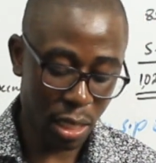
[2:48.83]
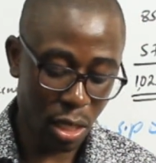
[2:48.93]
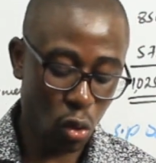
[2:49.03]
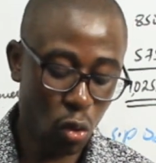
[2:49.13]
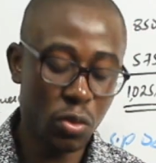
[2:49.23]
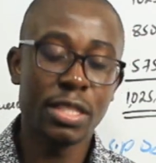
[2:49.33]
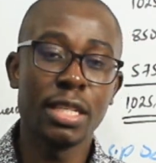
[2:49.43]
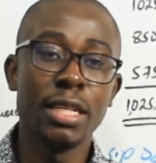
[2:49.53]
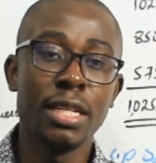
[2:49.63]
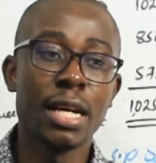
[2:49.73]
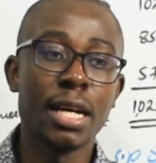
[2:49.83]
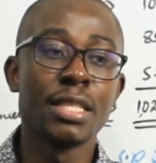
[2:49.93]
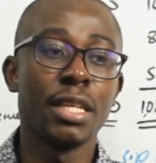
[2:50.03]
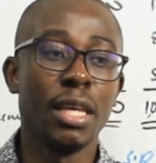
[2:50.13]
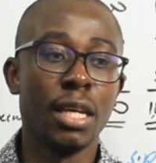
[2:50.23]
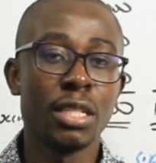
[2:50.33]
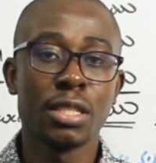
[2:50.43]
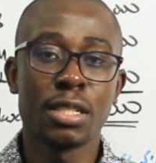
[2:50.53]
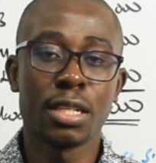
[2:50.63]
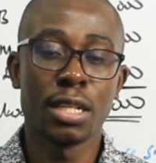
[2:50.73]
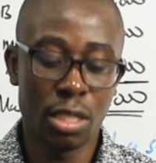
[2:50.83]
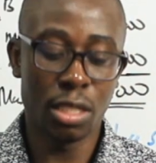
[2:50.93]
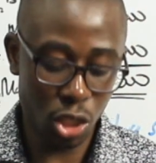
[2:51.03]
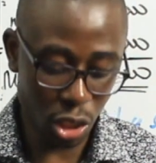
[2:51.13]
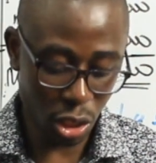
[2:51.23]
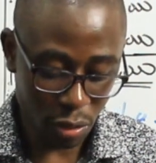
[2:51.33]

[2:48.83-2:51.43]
considers each strategy